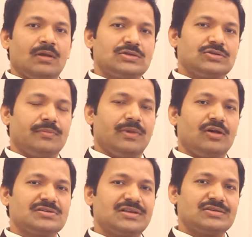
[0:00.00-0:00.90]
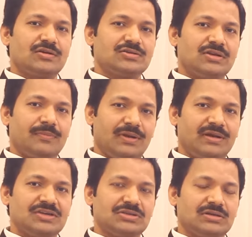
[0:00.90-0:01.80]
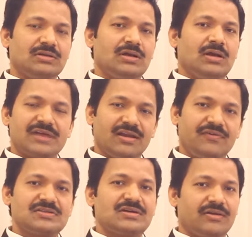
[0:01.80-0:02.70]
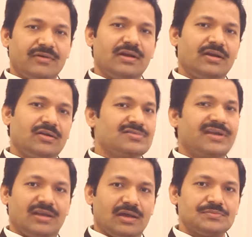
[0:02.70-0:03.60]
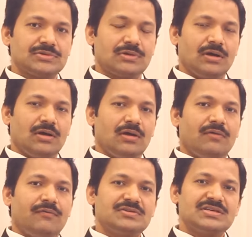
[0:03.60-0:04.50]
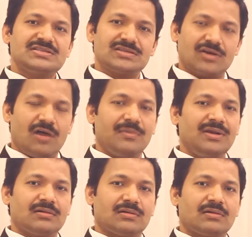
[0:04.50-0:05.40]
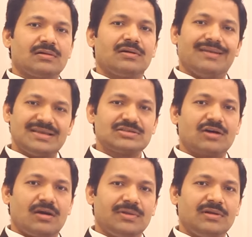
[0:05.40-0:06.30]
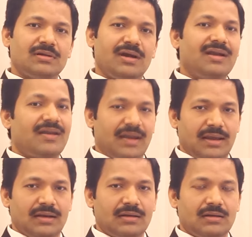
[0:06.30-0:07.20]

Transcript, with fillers: So minoxidil solution application side effects are divided into three types which is common, less common and rare.